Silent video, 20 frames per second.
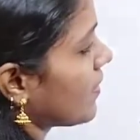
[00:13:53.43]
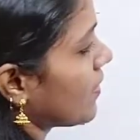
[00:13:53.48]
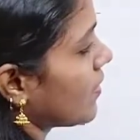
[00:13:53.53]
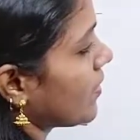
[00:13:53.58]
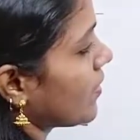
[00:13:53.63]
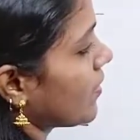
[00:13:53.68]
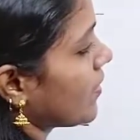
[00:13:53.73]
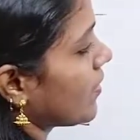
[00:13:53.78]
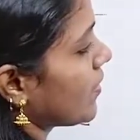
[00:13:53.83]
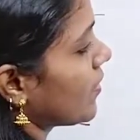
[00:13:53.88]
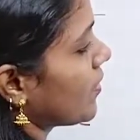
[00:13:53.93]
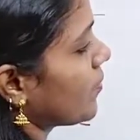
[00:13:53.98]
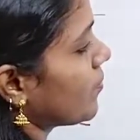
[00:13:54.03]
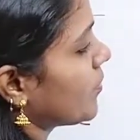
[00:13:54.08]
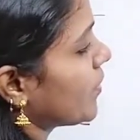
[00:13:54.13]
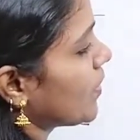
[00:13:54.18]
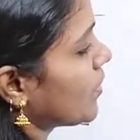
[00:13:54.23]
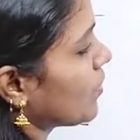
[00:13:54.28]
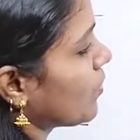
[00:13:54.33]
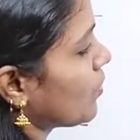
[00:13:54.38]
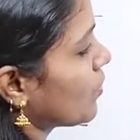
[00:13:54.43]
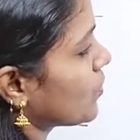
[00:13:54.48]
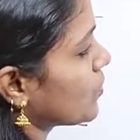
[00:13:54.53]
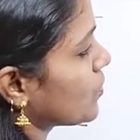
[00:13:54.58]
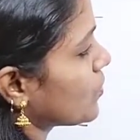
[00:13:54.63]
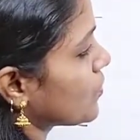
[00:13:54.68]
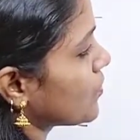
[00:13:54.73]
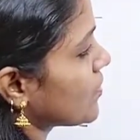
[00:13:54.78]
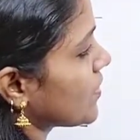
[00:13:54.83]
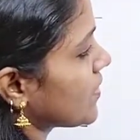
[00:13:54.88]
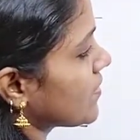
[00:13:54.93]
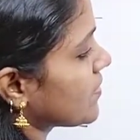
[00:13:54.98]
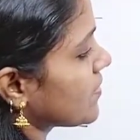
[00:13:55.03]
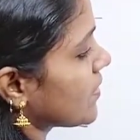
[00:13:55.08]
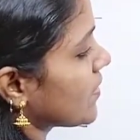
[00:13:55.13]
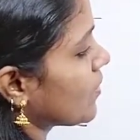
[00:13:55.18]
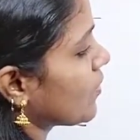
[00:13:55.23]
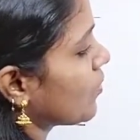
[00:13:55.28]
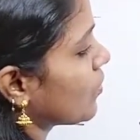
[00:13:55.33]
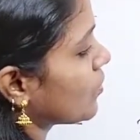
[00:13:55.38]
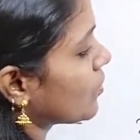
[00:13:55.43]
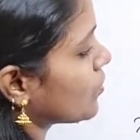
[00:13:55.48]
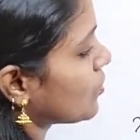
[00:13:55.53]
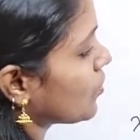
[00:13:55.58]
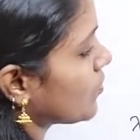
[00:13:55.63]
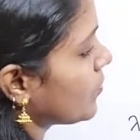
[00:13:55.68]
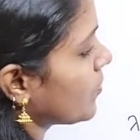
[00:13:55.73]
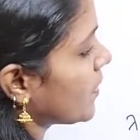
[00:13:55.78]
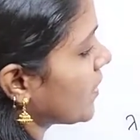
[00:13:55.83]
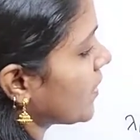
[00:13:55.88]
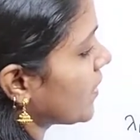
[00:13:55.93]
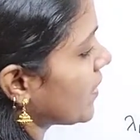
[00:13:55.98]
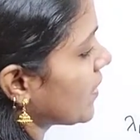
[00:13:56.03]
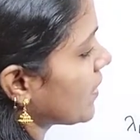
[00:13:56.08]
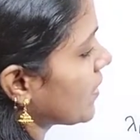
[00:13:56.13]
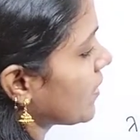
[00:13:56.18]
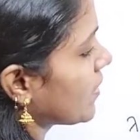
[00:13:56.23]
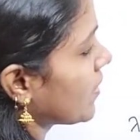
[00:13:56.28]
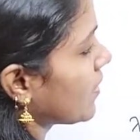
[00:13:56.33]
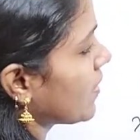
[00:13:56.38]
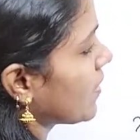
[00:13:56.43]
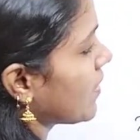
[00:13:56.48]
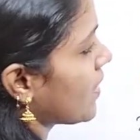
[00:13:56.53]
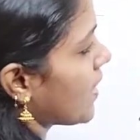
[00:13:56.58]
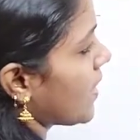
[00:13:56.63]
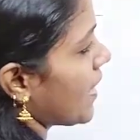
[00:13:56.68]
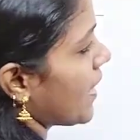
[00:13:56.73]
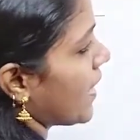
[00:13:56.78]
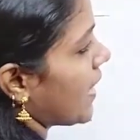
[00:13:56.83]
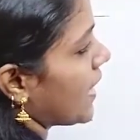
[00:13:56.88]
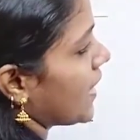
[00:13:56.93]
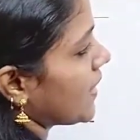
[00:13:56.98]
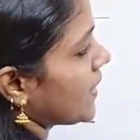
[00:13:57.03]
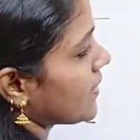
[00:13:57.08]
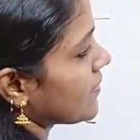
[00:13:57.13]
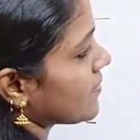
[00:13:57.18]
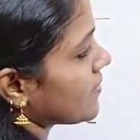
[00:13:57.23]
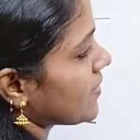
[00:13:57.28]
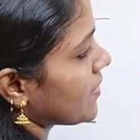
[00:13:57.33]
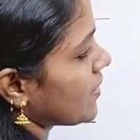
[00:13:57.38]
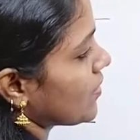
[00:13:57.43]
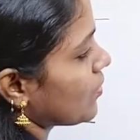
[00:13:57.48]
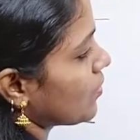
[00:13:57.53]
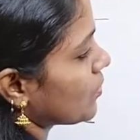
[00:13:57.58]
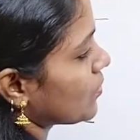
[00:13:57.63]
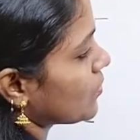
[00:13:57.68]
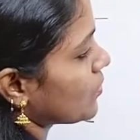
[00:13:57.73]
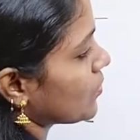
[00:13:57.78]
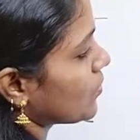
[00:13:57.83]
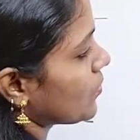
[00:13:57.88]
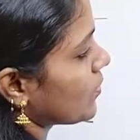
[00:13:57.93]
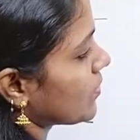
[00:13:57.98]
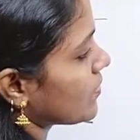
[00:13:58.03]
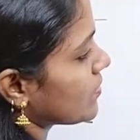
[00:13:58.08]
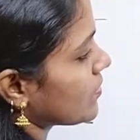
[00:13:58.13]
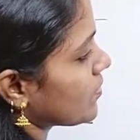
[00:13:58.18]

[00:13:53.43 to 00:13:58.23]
B goes to C goes to B, and C goes to